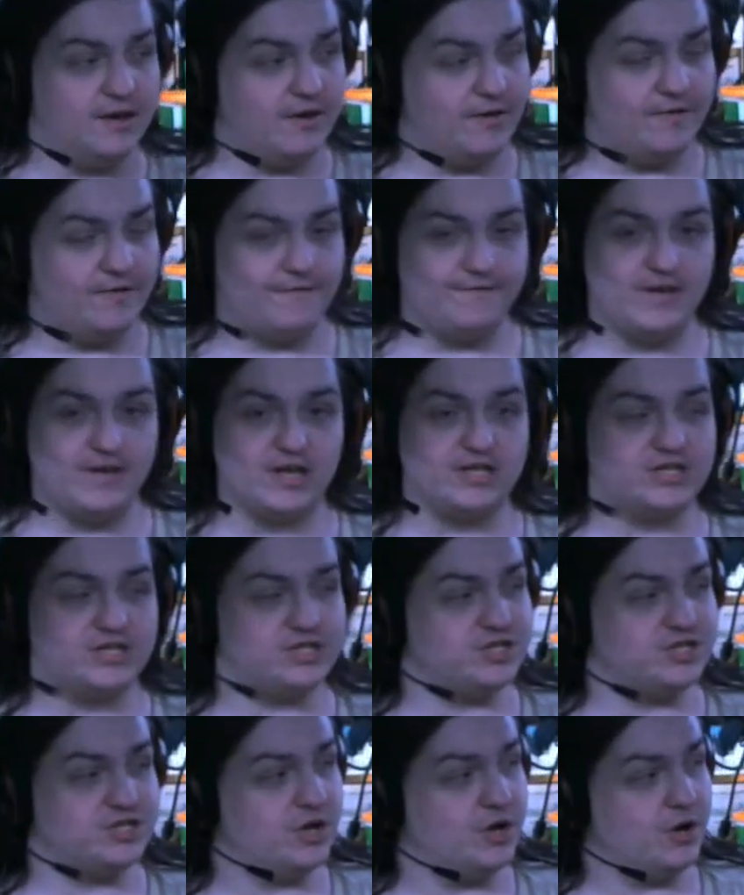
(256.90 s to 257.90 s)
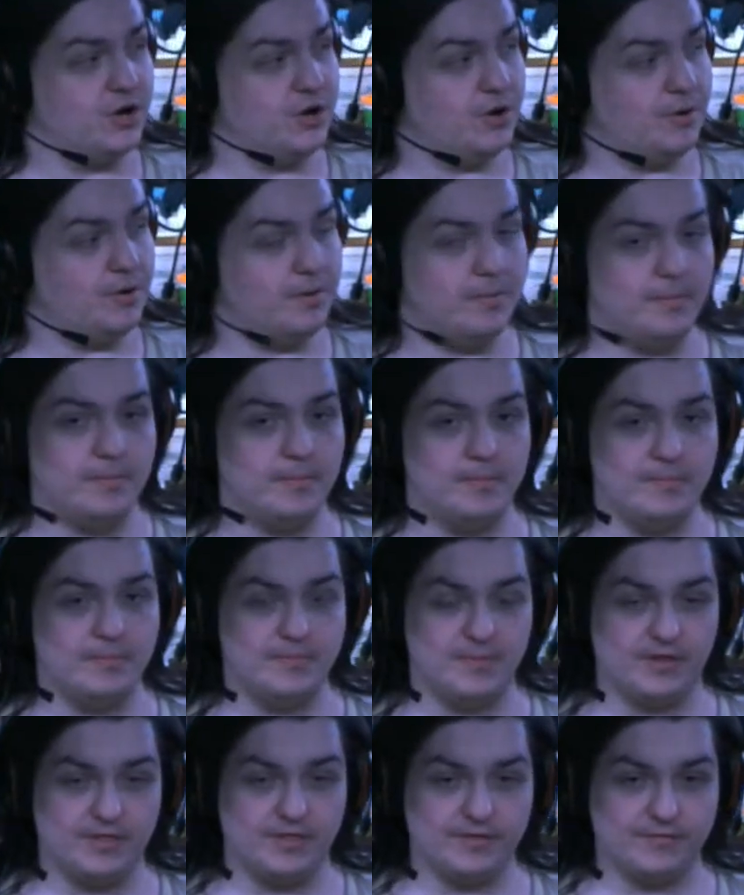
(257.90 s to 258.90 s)
fix
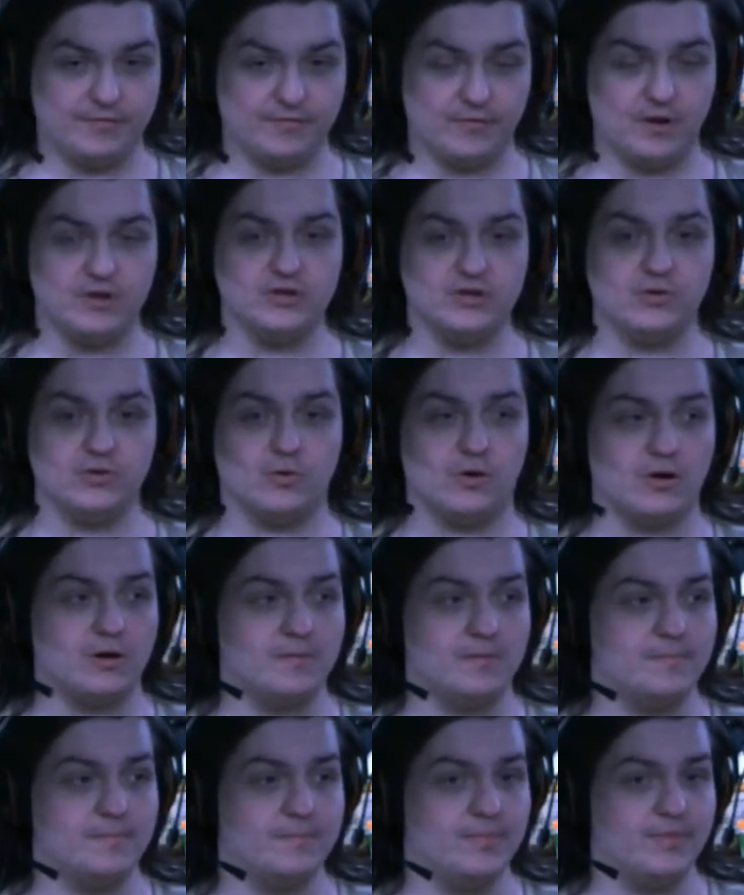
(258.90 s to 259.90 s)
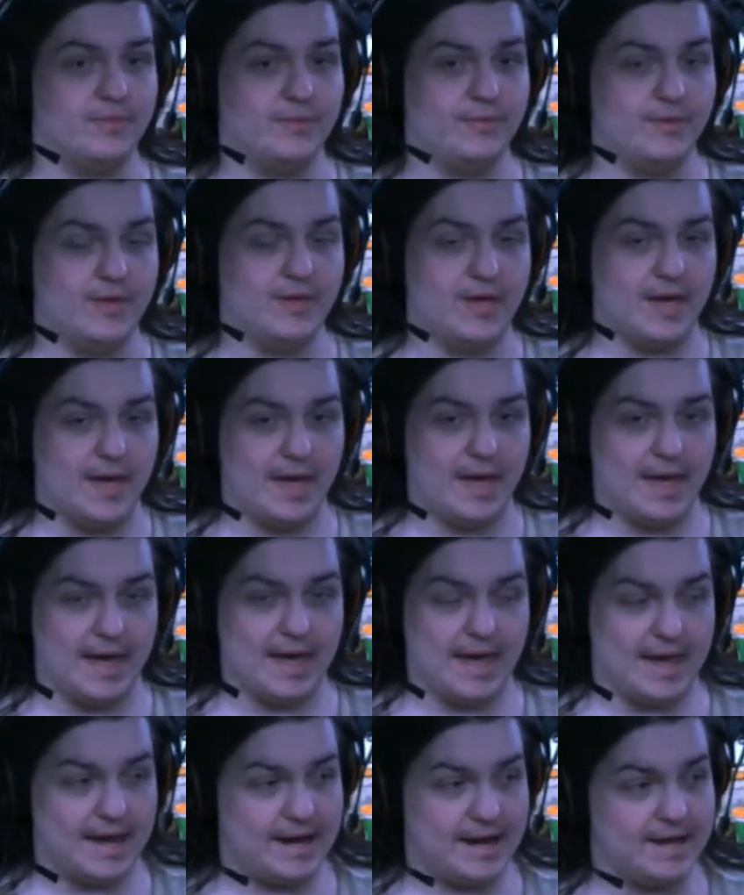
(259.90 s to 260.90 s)
the front door,
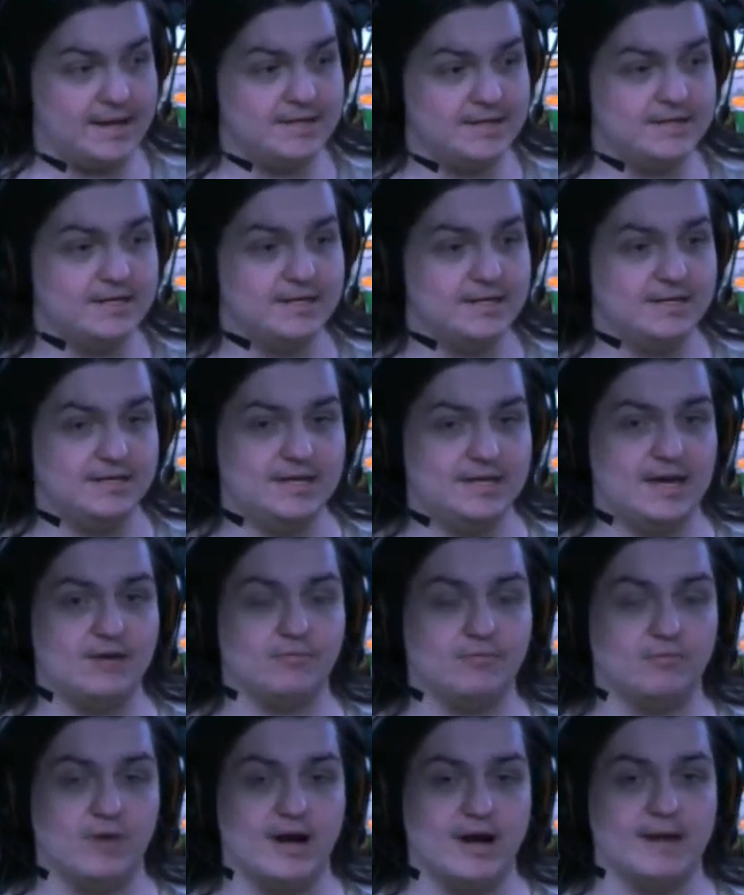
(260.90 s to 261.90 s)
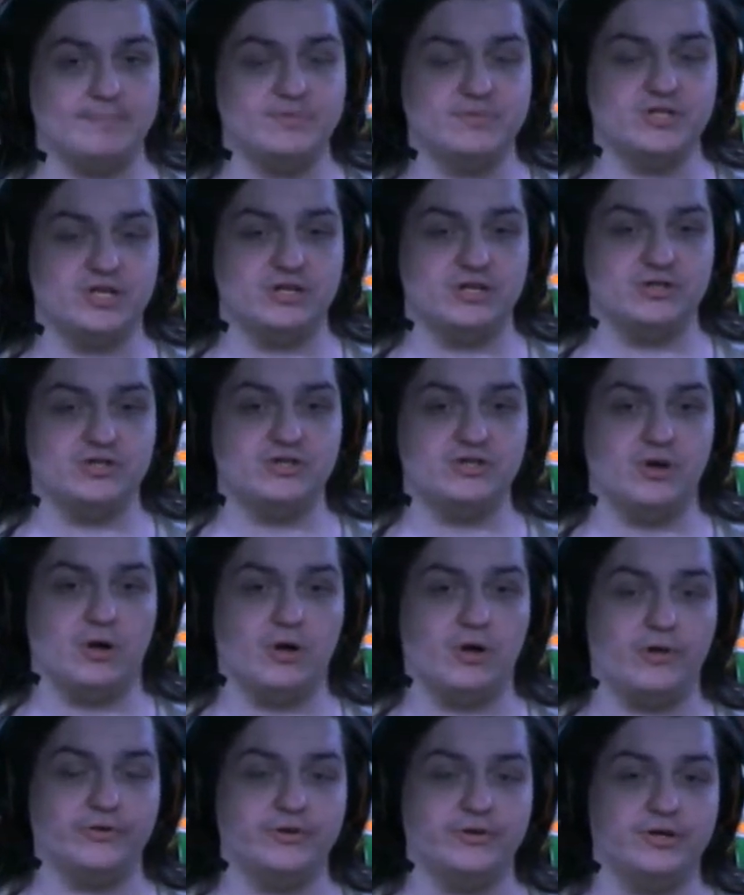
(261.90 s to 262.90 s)
and get ramps
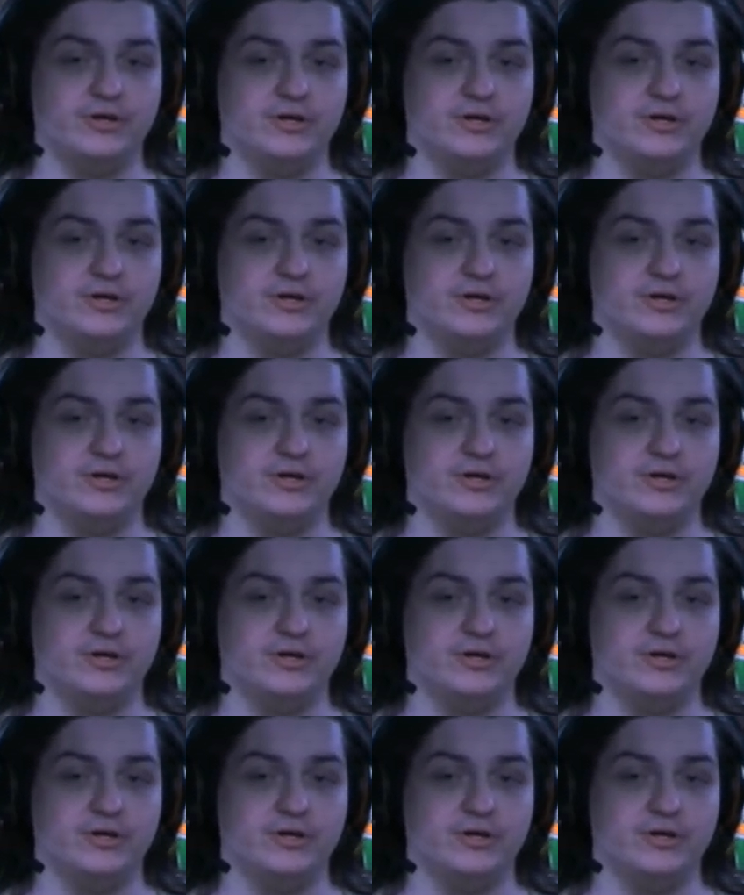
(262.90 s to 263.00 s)
installed,